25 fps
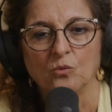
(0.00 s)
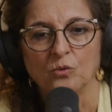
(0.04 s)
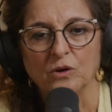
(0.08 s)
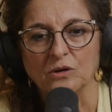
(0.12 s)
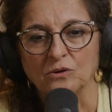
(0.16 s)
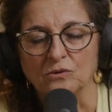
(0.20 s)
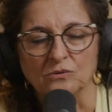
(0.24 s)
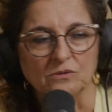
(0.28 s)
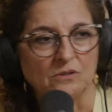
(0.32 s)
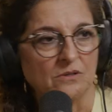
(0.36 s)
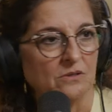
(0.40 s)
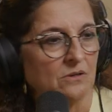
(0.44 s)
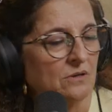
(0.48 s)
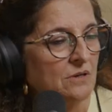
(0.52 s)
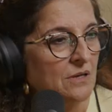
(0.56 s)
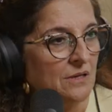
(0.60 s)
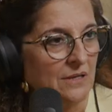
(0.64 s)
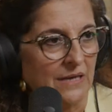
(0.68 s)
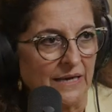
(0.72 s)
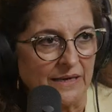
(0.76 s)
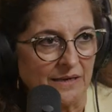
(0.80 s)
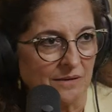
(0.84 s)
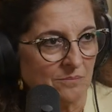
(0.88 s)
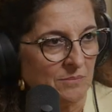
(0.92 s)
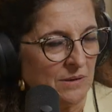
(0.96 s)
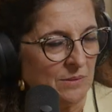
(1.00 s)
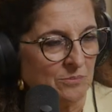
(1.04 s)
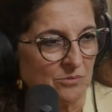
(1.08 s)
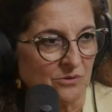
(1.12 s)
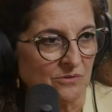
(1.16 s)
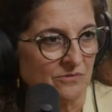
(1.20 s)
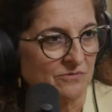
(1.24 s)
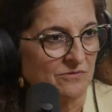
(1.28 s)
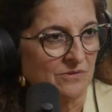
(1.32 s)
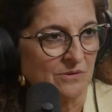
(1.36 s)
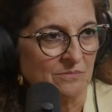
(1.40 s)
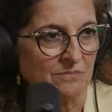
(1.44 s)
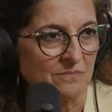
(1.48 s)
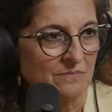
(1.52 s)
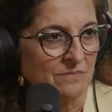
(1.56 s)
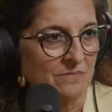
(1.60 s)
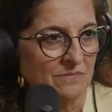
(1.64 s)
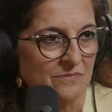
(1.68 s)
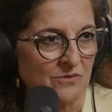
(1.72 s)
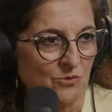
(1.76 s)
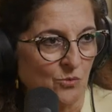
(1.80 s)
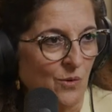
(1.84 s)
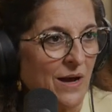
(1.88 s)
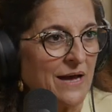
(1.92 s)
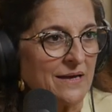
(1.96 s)
we don't look like people from
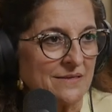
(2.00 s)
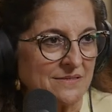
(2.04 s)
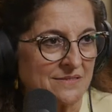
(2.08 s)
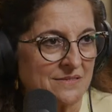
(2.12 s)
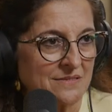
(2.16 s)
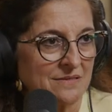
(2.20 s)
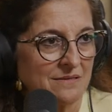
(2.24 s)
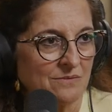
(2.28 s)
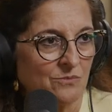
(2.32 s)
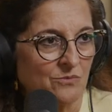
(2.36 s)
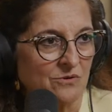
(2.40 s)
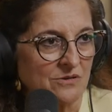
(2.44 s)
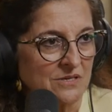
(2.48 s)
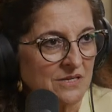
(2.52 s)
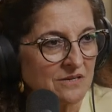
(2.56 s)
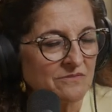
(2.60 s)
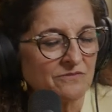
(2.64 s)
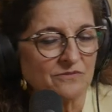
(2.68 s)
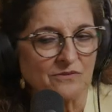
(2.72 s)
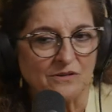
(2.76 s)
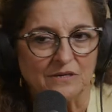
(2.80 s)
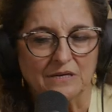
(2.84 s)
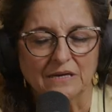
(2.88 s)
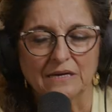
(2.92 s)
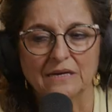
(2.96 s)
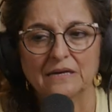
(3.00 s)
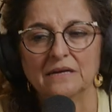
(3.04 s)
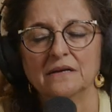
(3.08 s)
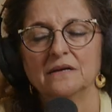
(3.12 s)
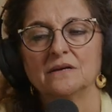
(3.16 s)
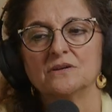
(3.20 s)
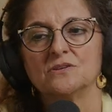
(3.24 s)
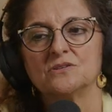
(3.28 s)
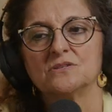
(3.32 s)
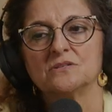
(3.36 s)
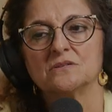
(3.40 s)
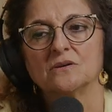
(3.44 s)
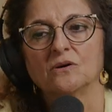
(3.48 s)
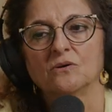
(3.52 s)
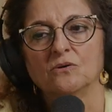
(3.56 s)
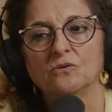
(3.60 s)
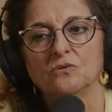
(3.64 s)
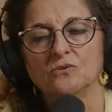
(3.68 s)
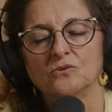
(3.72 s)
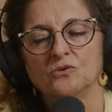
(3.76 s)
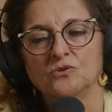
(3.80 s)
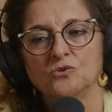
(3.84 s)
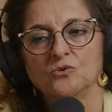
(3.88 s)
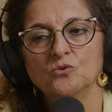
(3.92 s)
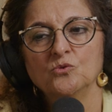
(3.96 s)
the West. We're different.
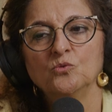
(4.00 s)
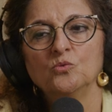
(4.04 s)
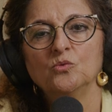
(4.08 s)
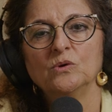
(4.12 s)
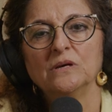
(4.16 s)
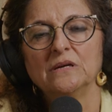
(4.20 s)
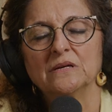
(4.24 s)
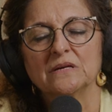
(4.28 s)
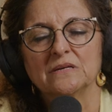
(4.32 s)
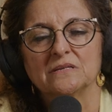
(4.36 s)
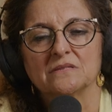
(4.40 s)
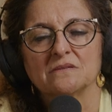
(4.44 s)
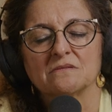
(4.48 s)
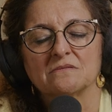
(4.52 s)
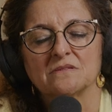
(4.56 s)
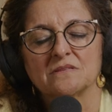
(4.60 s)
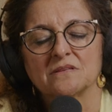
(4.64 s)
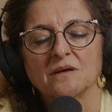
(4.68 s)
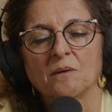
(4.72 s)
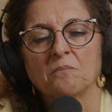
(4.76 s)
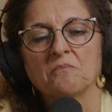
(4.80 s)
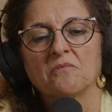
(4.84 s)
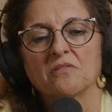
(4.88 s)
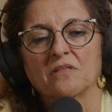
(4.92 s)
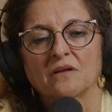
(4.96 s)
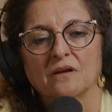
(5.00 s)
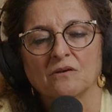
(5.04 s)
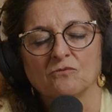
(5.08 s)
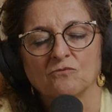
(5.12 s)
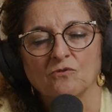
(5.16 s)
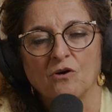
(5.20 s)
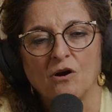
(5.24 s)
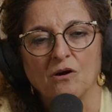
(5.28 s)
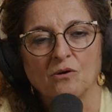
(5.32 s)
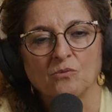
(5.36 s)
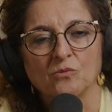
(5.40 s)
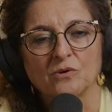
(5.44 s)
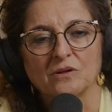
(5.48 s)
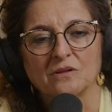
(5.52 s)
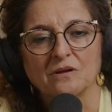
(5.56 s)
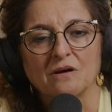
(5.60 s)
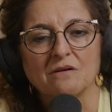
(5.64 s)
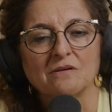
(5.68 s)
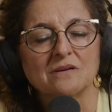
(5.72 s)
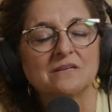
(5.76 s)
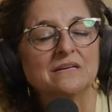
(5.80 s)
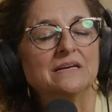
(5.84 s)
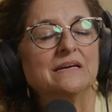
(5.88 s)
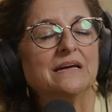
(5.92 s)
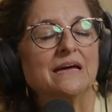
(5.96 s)
So do we is there something wrong with
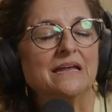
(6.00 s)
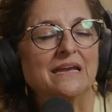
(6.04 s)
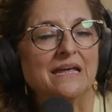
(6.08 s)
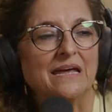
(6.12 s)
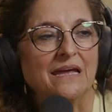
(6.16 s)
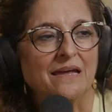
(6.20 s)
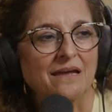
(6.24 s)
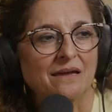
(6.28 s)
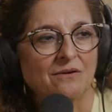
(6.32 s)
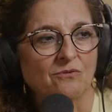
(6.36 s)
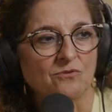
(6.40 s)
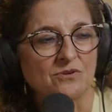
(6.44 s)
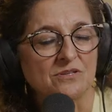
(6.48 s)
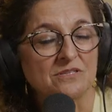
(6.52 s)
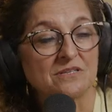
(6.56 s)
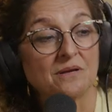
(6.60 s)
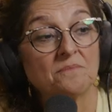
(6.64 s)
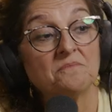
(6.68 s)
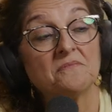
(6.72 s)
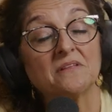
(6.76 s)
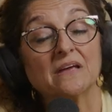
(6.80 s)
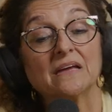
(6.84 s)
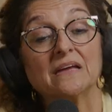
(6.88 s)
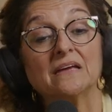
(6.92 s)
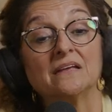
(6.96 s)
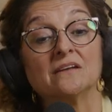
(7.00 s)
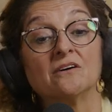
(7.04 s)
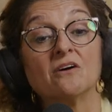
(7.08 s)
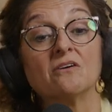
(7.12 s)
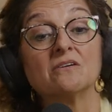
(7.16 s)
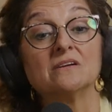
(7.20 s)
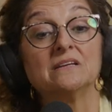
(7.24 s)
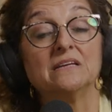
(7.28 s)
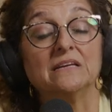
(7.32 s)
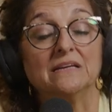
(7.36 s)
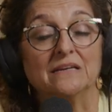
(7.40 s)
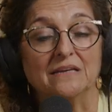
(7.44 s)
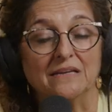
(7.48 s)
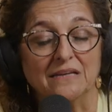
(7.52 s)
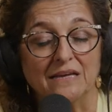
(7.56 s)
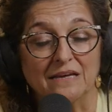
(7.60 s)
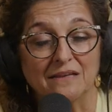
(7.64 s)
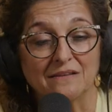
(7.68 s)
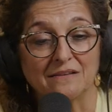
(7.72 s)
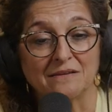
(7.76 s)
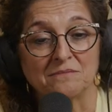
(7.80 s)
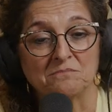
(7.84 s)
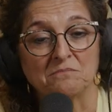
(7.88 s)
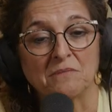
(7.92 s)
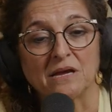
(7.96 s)
our DNA or something in our
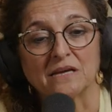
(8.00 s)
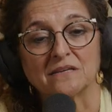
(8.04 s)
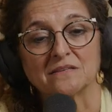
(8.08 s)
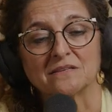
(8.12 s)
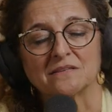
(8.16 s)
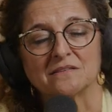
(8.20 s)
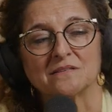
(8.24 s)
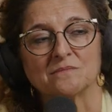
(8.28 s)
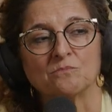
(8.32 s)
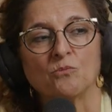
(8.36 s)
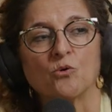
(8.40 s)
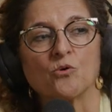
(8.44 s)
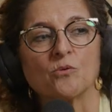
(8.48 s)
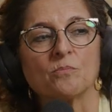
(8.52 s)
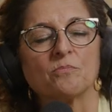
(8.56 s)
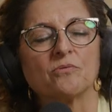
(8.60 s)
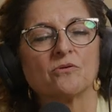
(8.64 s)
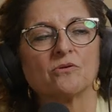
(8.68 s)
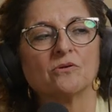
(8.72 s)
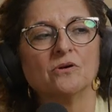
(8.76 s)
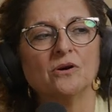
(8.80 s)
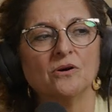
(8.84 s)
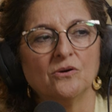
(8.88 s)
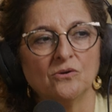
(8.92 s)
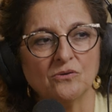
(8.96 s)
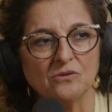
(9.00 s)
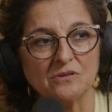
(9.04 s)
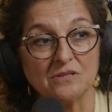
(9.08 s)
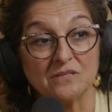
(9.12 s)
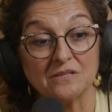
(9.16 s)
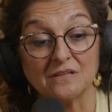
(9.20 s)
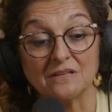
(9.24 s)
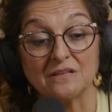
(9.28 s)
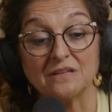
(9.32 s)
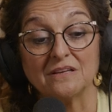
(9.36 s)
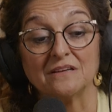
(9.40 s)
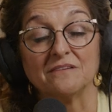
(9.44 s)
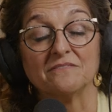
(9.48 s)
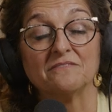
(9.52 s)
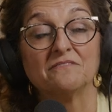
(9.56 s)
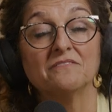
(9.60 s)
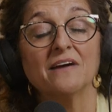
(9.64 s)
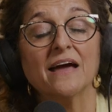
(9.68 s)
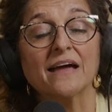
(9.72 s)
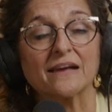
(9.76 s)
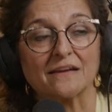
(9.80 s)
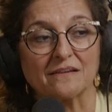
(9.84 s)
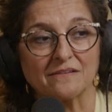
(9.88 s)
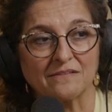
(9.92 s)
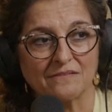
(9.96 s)
DNA that makes us more prone to the
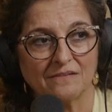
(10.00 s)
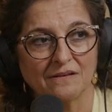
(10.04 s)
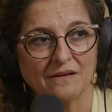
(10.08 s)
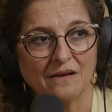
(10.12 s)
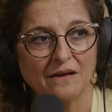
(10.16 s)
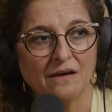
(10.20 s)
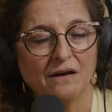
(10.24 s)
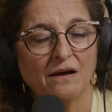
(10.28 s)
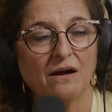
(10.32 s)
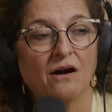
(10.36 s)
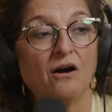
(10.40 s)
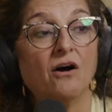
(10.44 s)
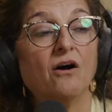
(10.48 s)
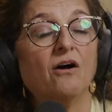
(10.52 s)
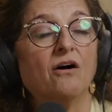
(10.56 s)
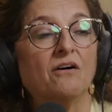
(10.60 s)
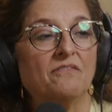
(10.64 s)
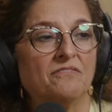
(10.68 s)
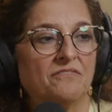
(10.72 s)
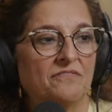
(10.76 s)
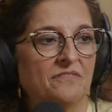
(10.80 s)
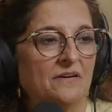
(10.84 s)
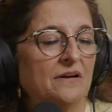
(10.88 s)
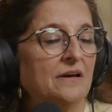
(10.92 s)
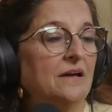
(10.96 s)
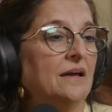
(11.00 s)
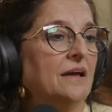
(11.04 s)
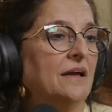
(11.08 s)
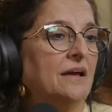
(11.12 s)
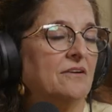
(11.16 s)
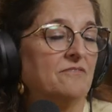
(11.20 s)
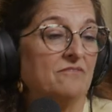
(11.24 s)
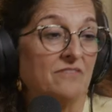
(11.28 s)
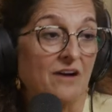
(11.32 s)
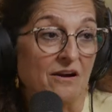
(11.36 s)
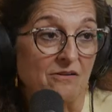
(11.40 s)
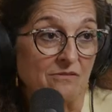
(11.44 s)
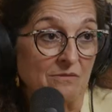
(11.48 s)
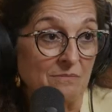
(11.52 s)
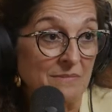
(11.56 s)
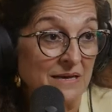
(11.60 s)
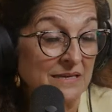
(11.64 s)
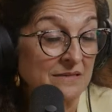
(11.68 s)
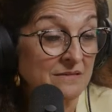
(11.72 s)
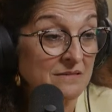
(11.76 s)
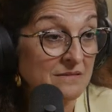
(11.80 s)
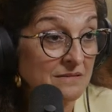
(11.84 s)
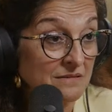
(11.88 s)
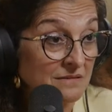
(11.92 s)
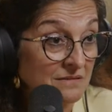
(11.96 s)
effects of
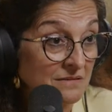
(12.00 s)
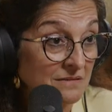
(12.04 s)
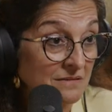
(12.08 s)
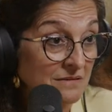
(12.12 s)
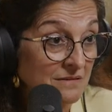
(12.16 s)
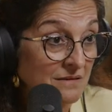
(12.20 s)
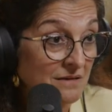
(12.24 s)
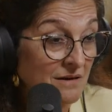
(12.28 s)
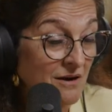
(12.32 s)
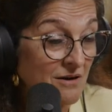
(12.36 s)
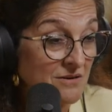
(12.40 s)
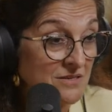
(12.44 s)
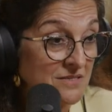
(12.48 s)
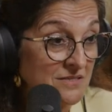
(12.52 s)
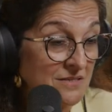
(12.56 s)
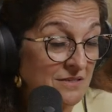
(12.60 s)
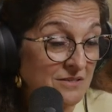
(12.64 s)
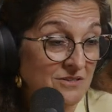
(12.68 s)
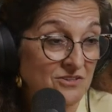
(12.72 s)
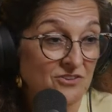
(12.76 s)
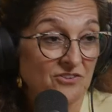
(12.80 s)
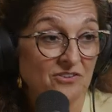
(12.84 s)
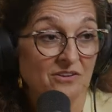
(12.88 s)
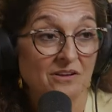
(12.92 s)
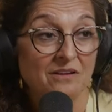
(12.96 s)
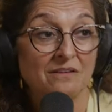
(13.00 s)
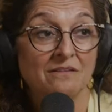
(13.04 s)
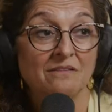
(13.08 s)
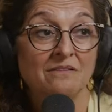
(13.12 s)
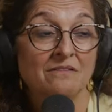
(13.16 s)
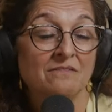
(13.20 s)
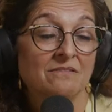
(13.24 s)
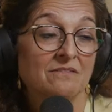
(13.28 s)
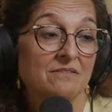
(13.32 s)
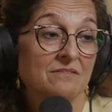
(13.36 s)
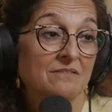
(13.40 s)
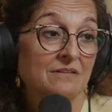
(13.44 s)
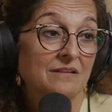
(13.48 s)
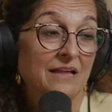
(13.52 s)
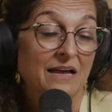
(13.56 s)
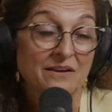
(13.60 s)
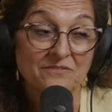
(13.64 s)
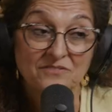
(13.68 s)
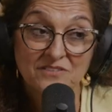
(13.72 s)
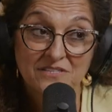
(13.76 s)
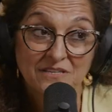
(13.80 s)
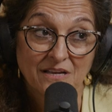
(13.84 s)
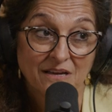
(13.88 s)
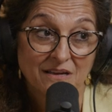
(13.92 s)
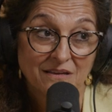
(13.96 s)
environmental carcinogens,
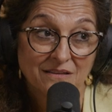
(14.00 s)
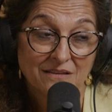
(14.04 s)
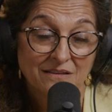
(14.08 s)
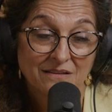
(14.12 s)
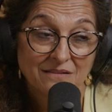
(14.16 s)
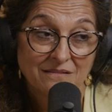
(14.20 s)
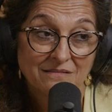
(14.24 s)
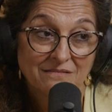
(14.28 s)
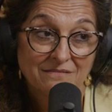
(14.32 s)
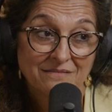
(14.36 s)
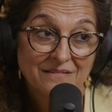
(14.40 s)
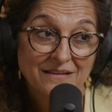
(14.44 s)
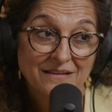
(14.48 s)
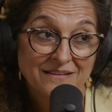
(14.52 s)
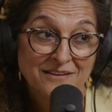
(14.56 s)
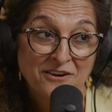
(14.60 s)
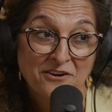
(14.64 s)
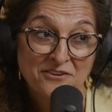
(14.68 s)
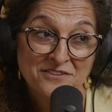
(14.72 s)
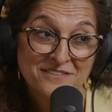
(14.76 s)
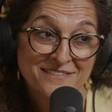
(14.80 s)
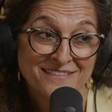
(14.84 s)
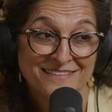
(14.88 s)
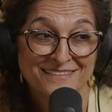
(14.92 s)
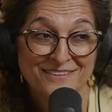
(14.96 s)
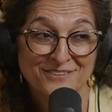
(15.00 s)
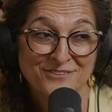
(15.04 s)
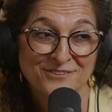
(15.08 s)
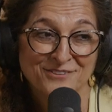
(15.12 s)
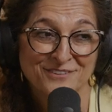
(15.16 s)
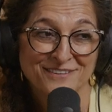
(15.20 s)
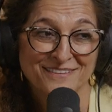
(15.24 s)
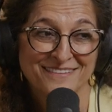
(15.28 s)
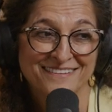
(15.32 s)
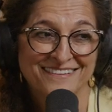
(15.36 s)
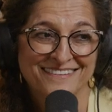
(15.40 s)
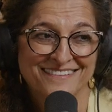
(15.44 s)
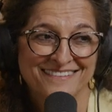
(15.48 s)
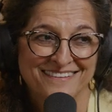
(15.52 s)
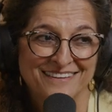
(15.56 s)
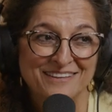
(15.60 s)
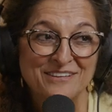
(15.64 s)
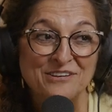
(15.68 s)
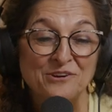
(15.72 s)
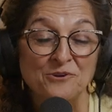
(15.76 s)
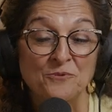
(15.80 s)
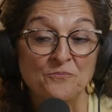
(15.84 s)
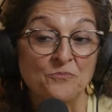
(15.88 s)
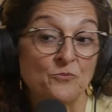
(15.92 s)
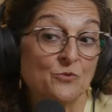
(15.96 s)
lifestyle carcinogens. Yeah.
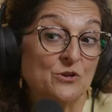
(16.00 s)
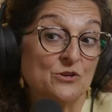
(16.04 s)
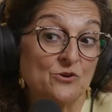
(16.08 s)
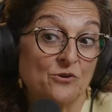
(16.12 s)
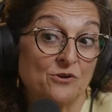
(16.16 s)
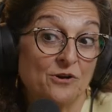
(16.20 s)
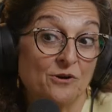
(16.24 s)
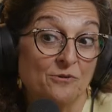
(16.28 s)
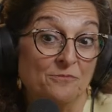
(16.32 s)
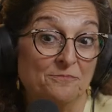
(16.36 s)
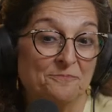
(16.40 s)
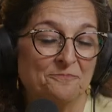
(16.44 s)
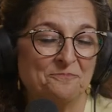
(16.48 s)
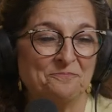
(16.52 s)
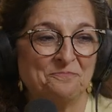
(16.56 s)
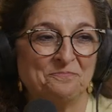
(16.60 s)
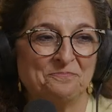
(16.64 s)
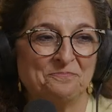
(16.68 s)
You know, we don't know.